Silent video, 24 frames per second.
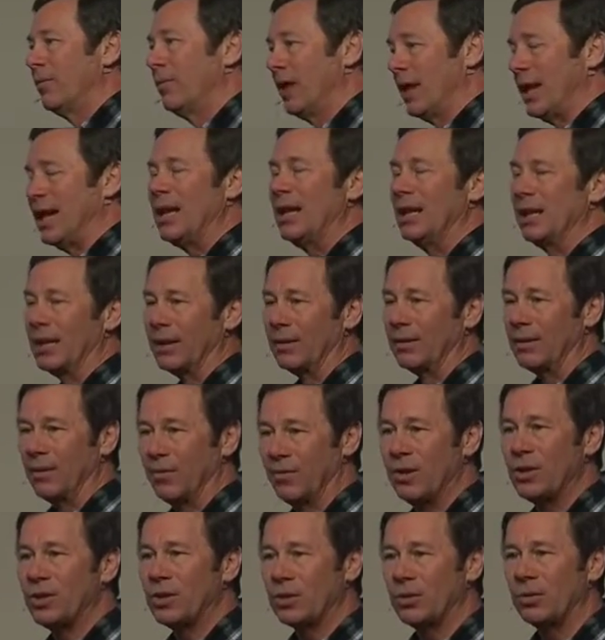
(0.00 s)
the healing, the
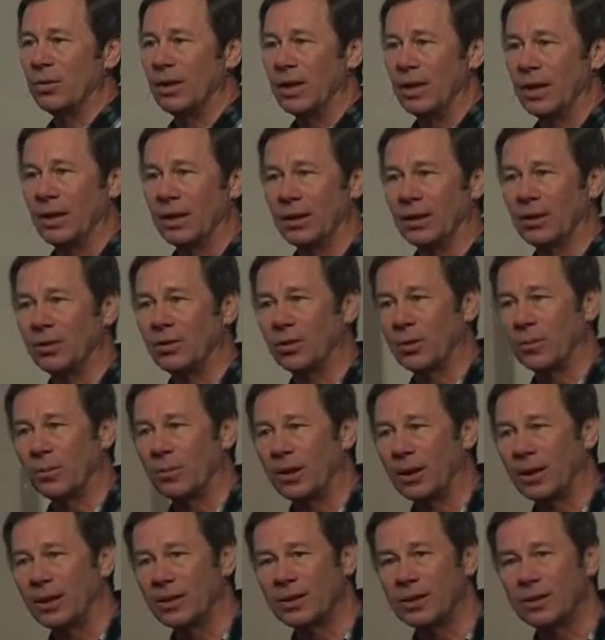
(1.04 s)
physical healing that took
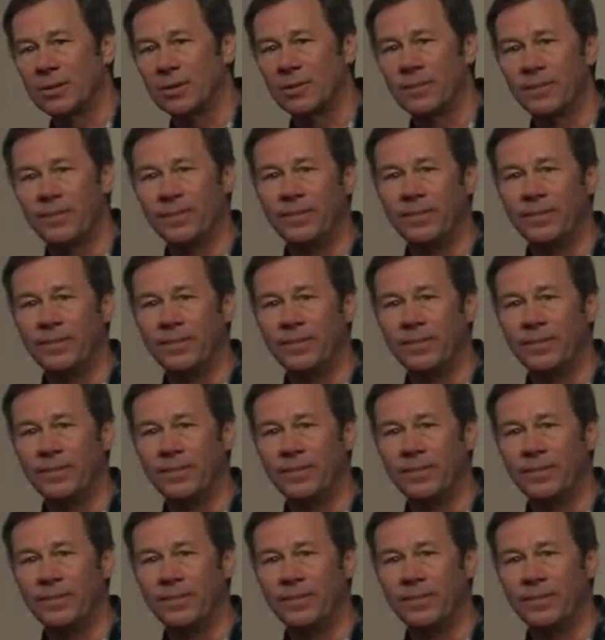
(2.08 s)
place.